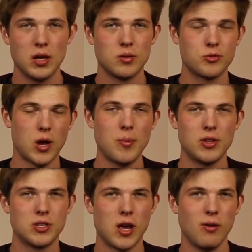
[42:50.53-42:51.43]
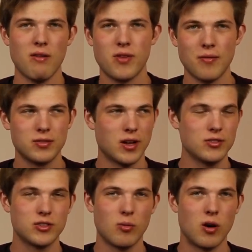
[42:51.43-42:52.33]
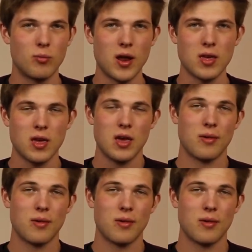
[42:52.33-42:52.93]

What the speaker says: Subscribe to the channel if you haven't done so already.